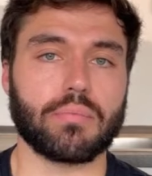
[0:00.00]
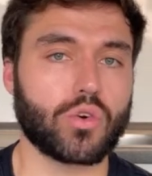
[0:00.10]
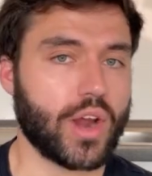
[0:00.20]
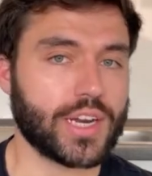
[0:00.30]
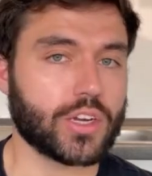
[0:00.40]

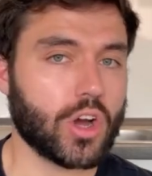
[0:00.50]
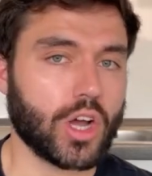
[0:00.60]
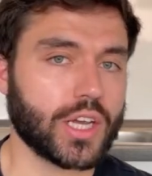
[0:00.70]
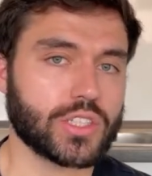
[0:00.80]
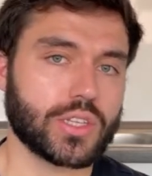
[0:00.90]
grate
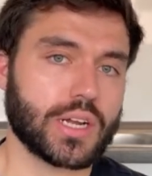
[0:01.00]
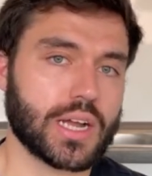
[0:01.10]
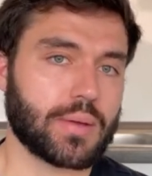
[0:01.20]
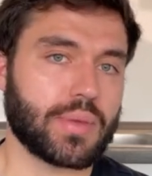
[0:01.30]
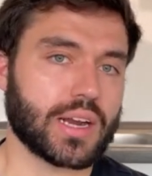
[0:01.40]
garlic so that I
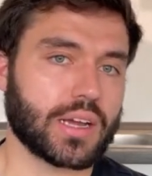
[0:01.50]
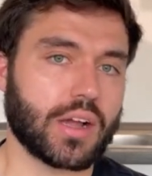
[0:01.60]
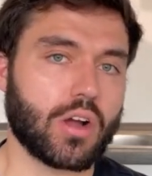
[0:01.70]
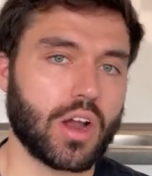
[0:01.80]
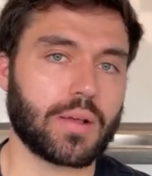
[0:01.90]
can make like a
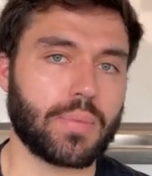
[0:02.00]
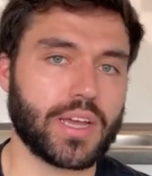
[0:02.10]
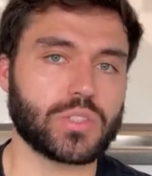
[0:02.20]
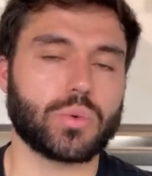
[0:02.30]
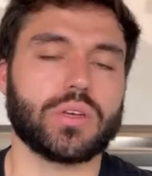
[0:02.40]
garlic
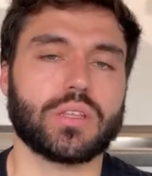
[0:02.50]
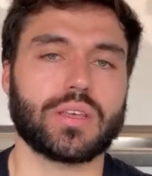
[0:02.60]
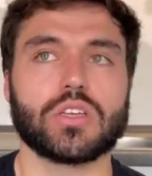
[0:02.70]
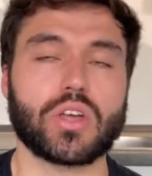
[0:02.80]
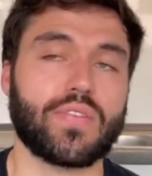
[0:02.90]
paste with.
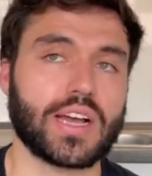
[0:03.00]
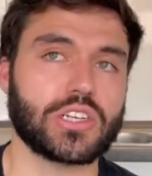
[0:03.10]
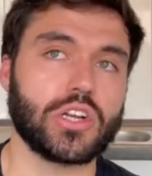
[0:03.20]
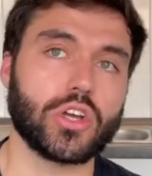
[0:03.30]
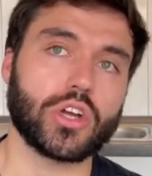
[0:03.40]
So I've
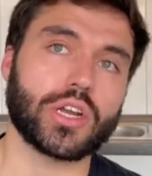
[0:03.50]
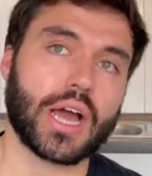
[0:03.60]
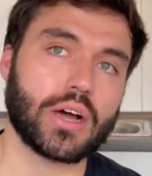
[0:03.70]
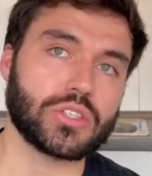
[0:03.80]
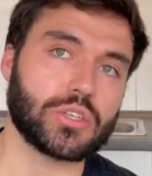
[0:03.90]
actually learned
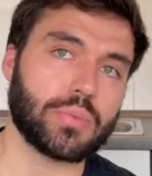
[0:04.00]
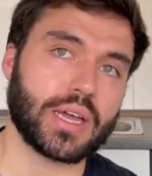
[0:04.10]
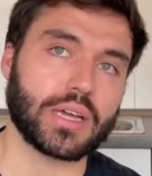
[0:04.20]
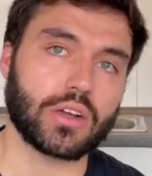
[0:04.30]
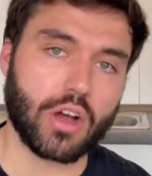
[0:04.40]
how to
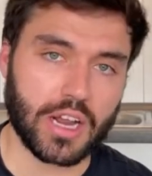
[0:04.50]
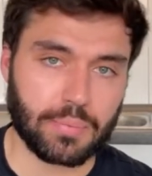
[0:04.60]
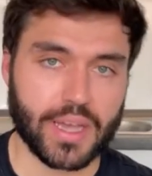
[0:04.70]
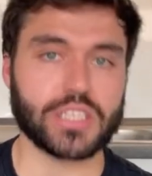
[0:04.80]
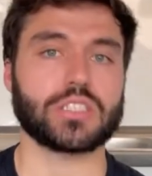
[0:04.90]
make
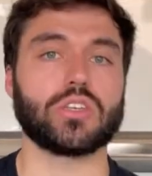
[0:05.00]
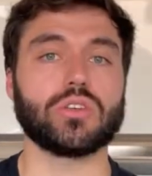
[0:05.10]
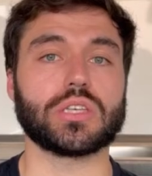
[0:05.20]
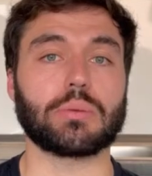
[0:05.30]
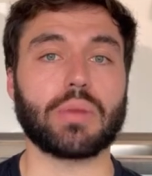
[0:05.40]
garlic paste
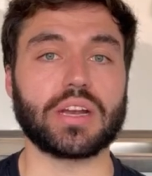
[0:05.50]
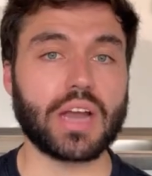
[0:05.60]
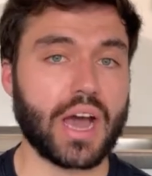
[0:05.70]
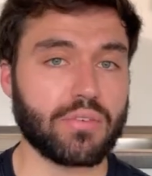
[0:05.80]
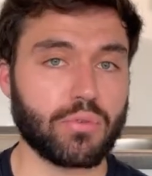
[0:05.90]
using my
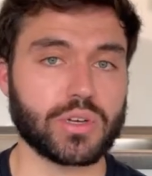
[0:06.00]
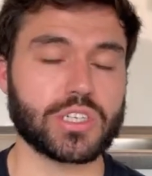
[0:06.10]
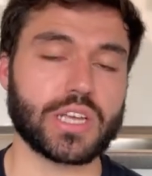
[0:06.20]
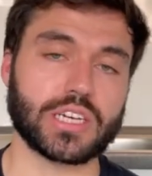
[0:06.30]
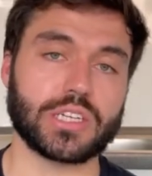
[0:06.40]
knife, which
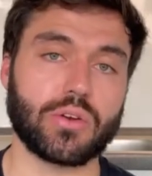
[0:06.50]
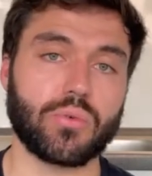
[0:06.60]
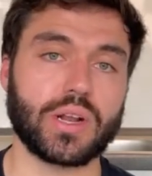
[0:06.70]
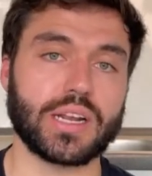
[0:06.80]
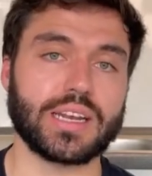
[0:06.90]
is actually a
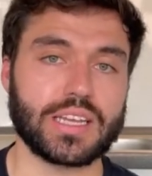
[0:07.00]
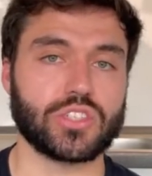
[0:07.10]
really neat